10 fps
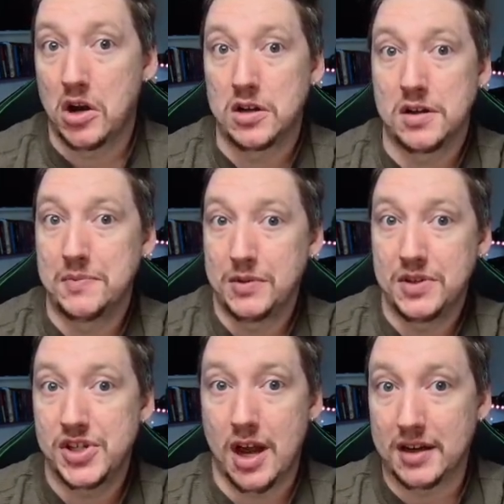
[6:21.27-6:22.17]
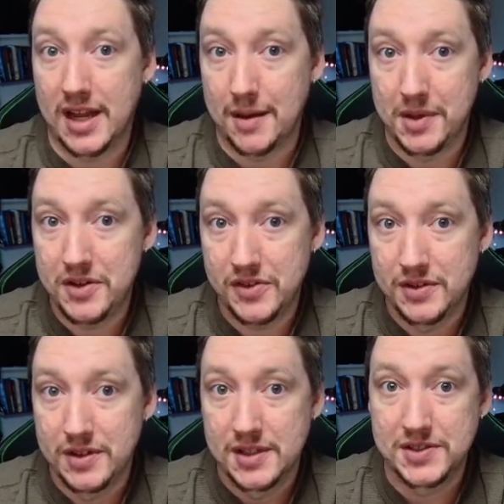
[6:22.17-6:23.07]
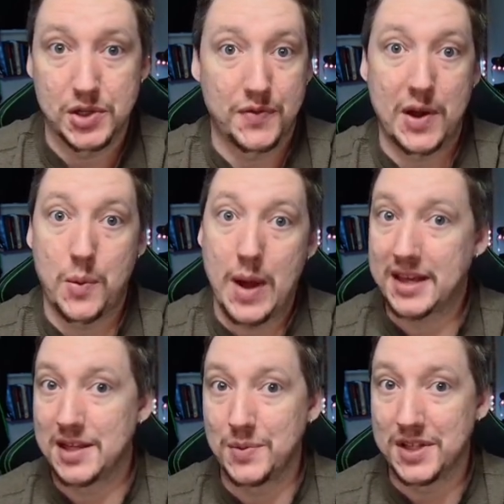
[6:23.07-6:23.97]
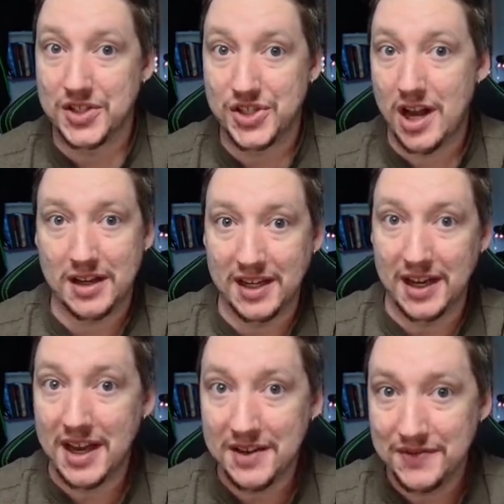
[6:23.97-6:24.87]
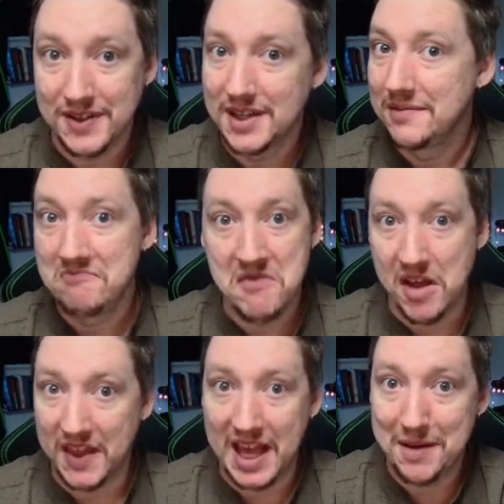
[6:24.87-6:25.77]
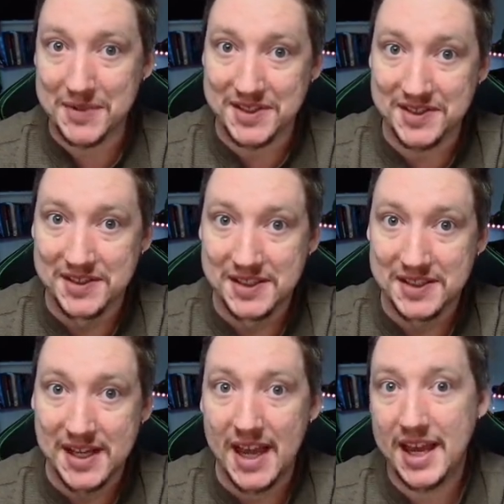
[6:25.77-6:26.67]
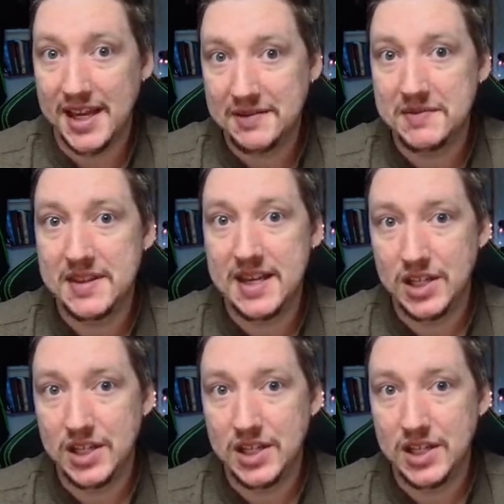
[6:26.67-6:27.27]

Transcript: are immune to shock damage, so if I whack them with a shocking knife, nothing happens. And they